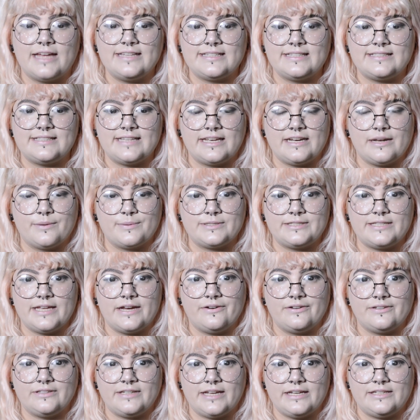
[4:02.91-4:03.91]
As I said, I was
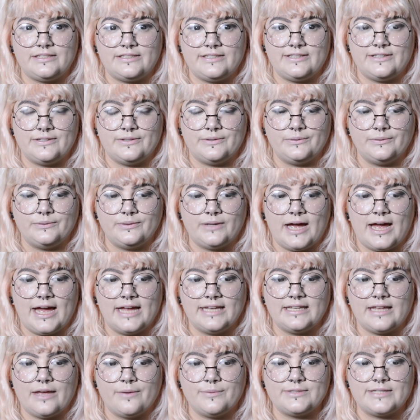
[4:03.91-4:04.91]
there on day 2,
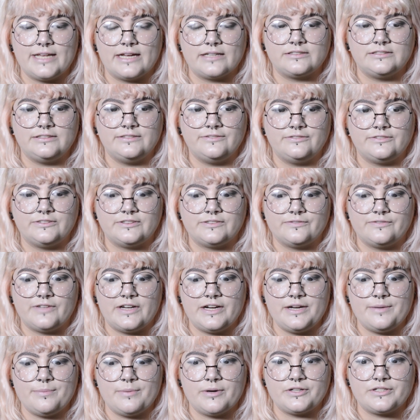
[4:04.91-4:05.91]
and I was actually
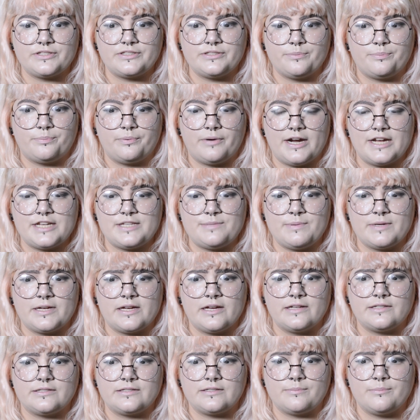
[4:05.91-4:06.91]
very much surprised
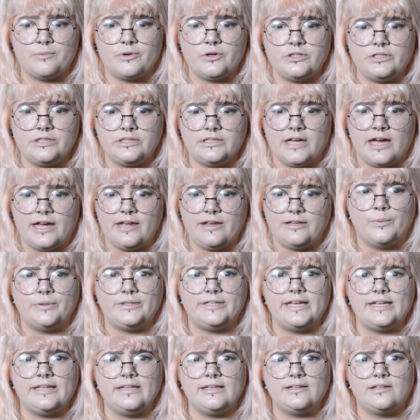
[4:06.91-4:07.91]
because Moji and I,
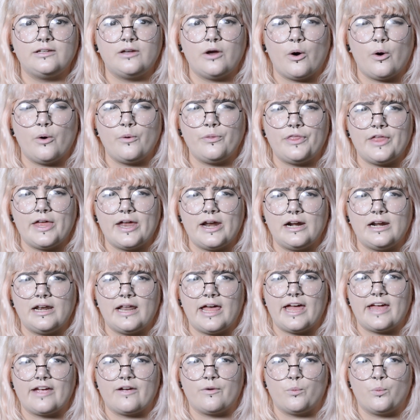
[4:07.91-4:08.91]
we didn't go there
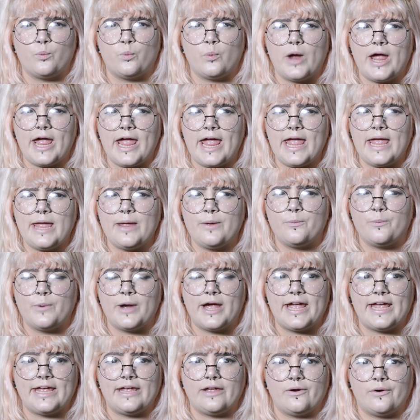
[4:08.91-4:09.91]
like
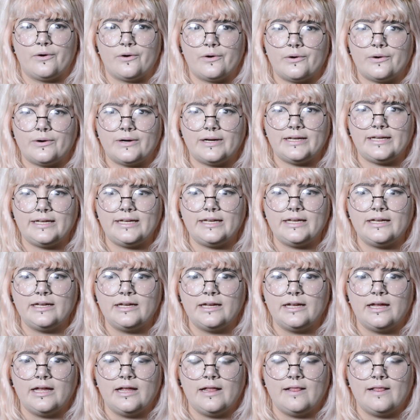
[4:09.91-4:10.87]
way early.